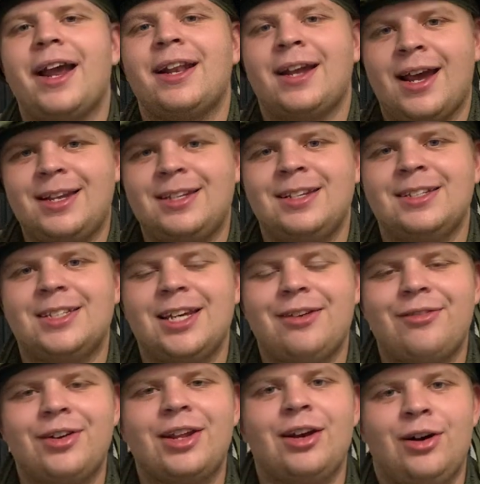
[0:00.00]

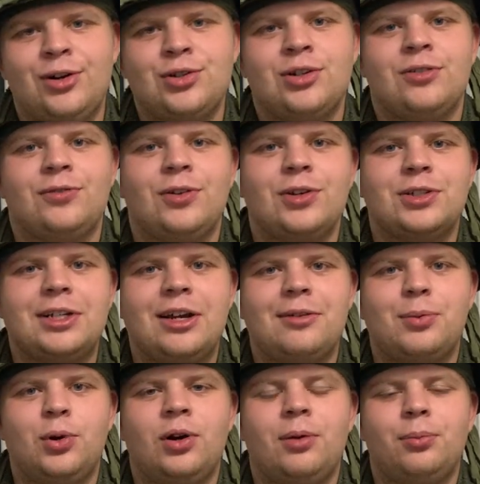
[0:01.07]
1970 101st
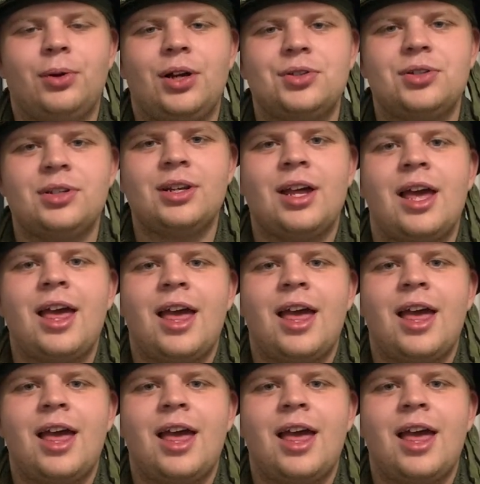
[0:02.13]
Airborne impression.